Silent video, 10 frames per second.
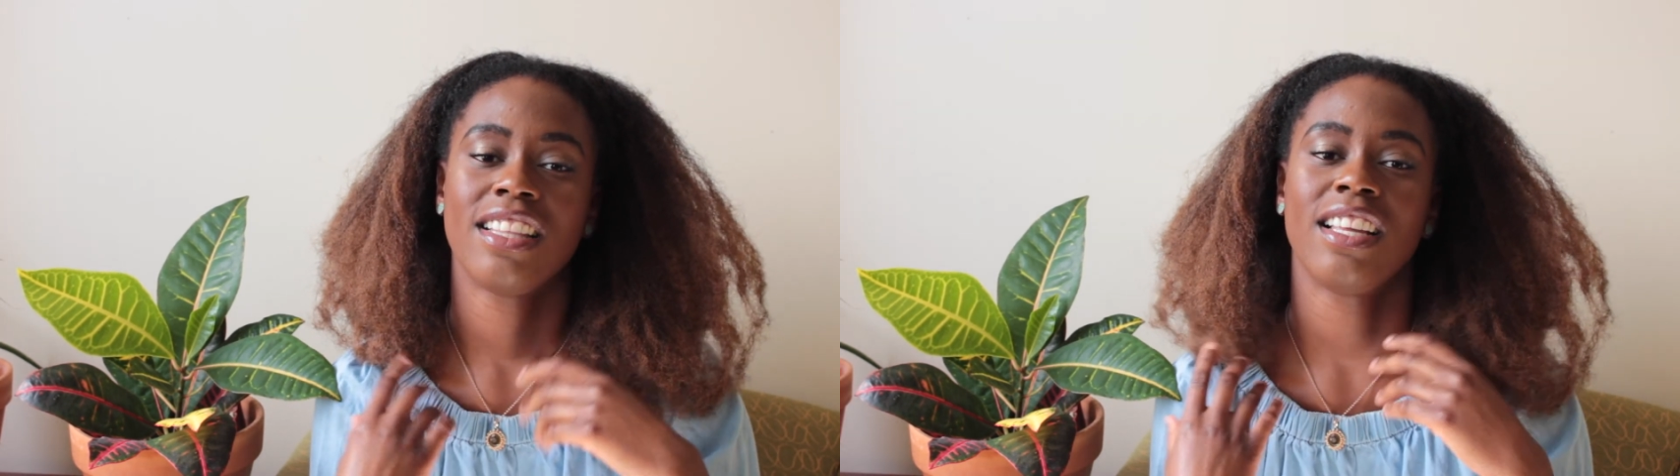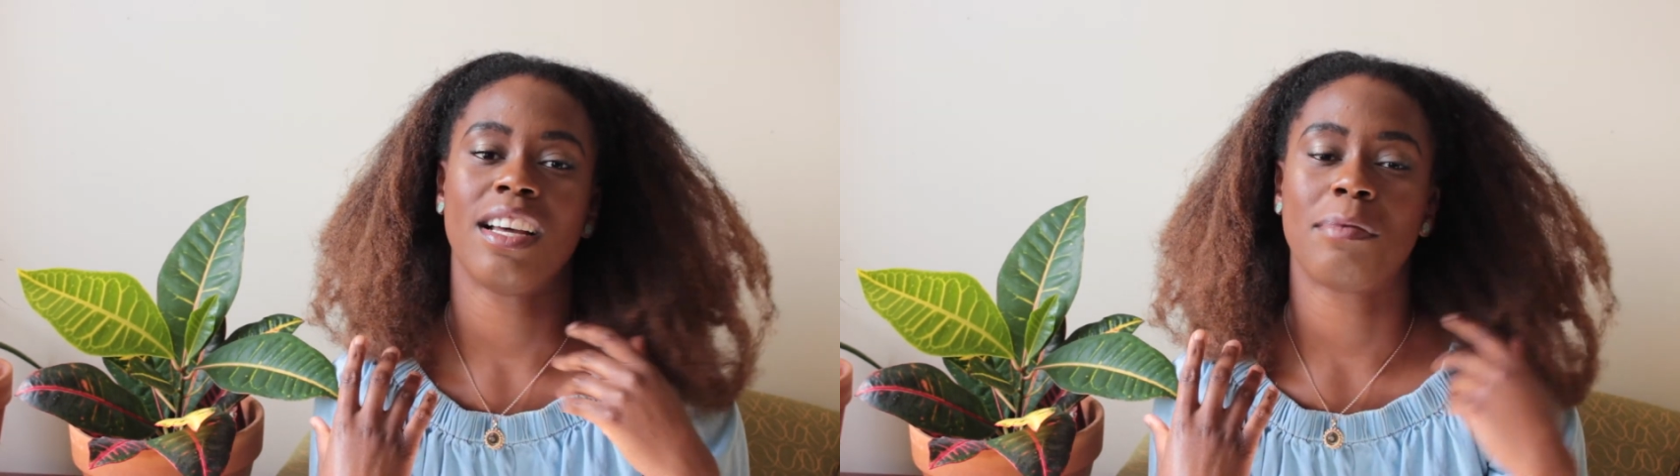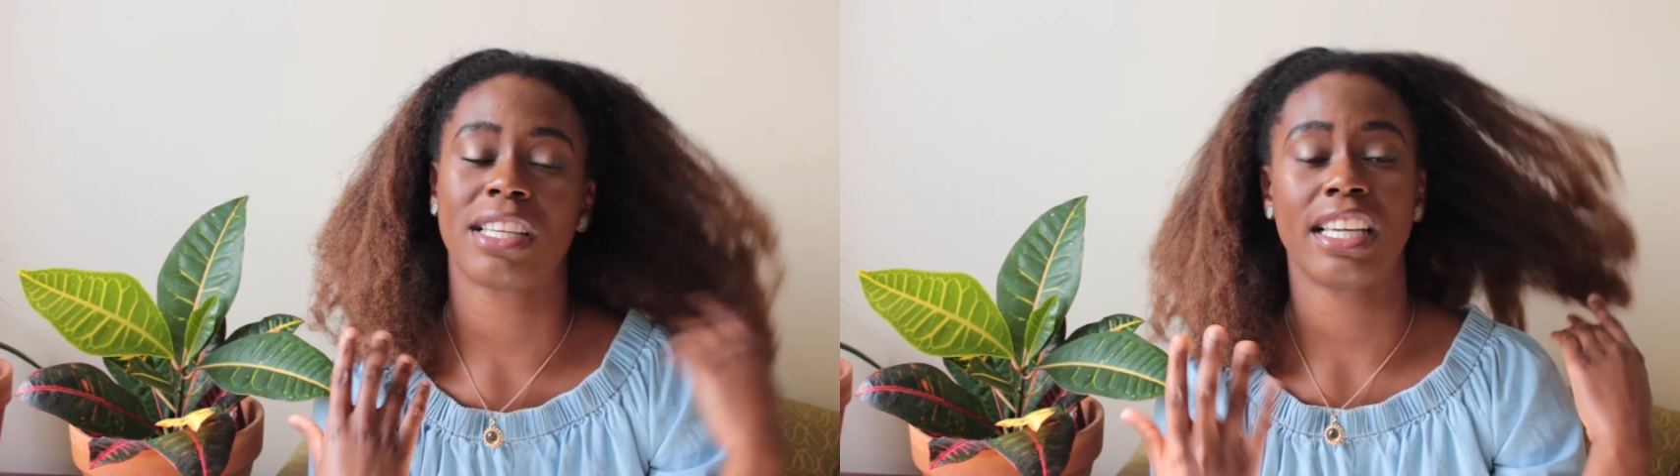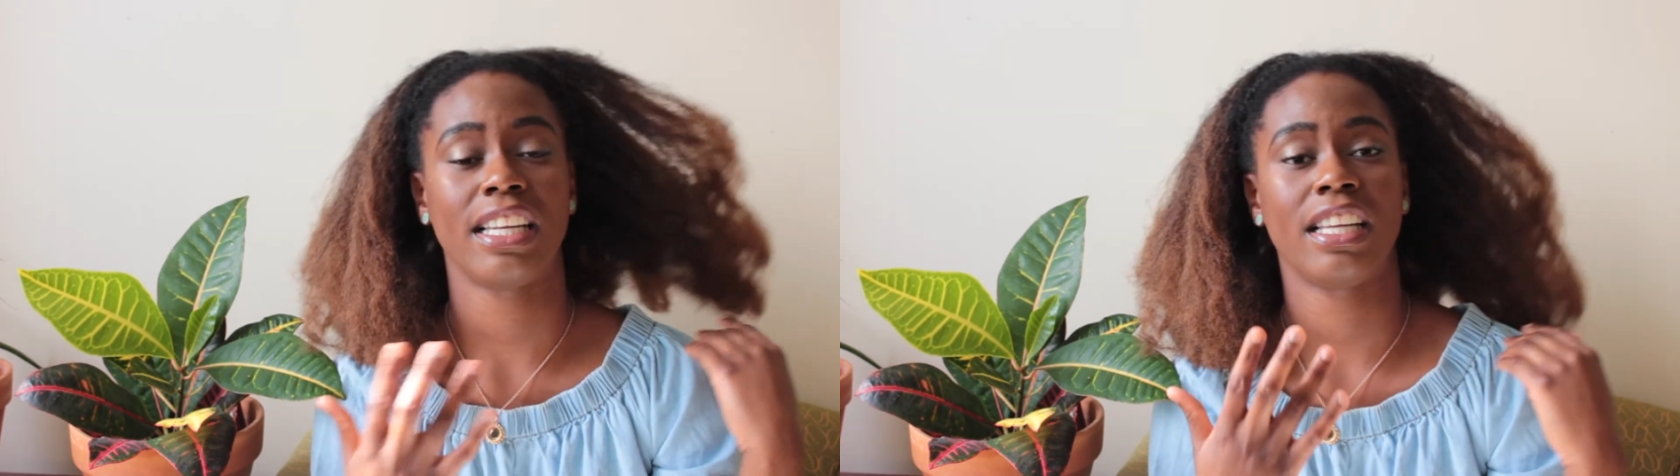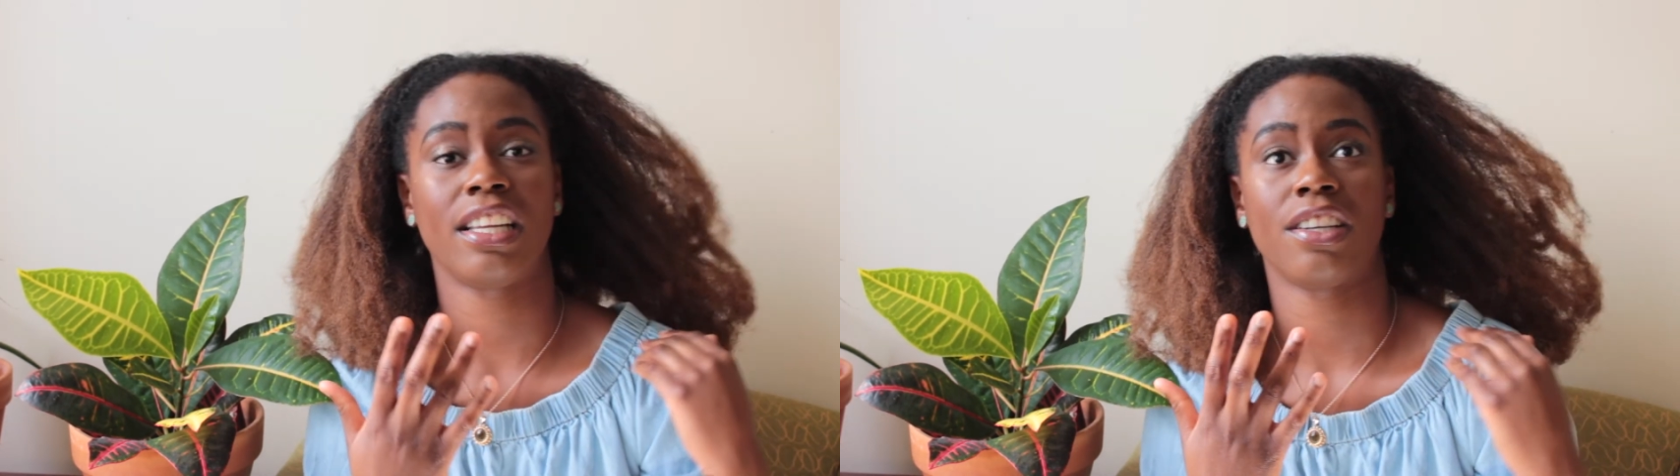the
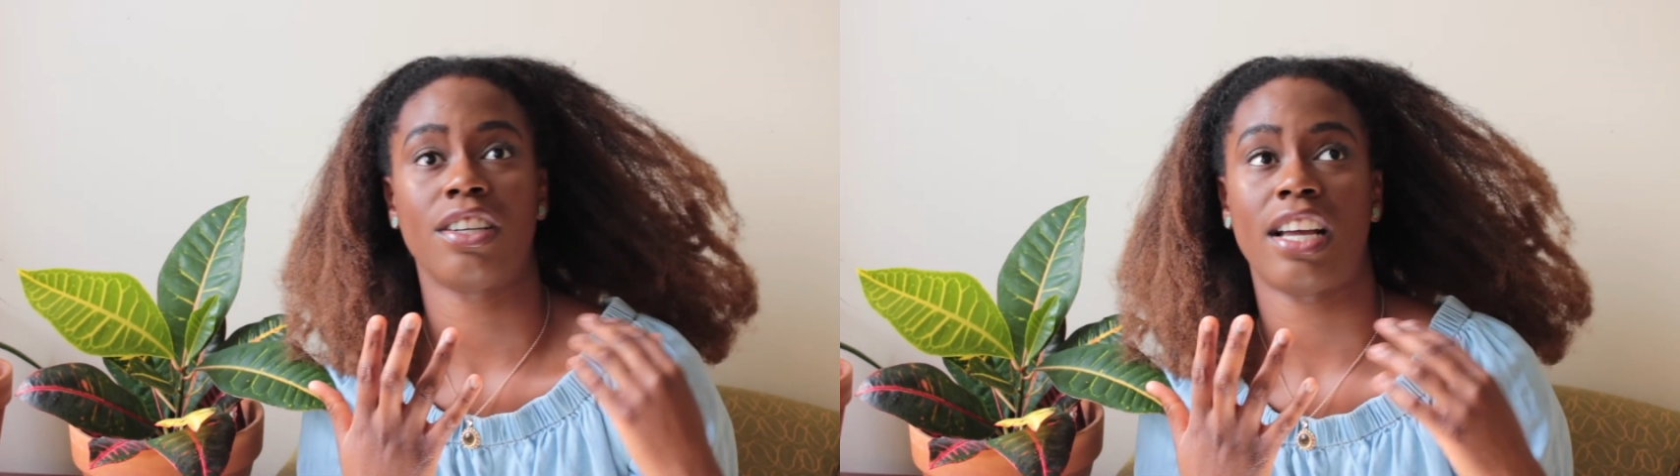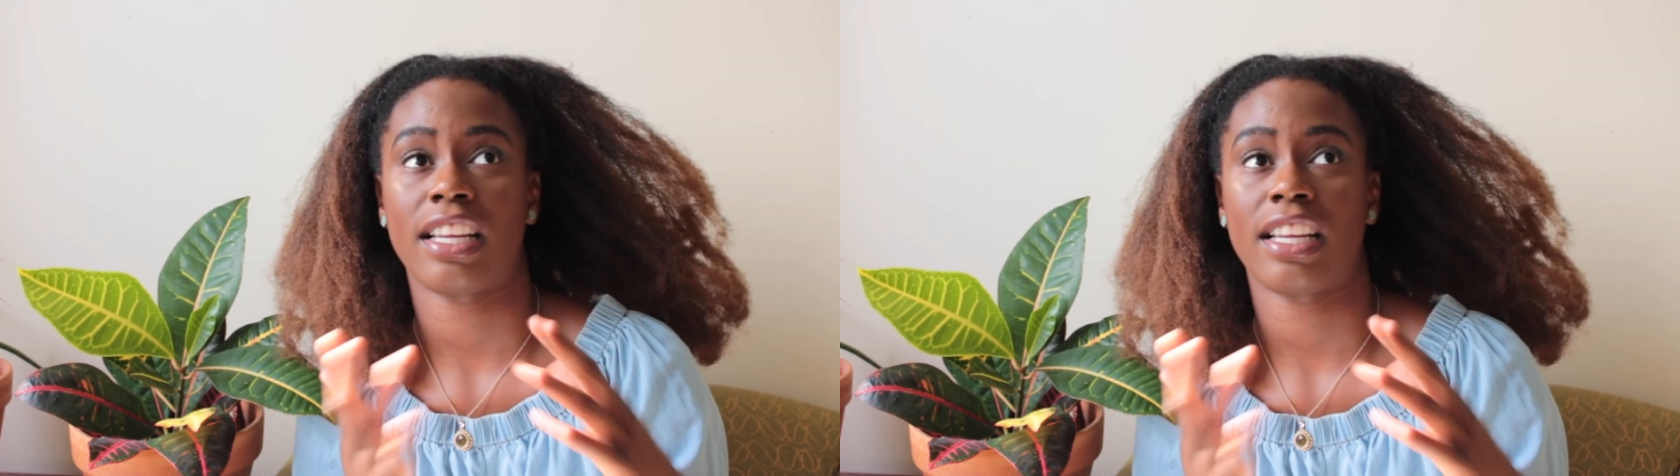beginning,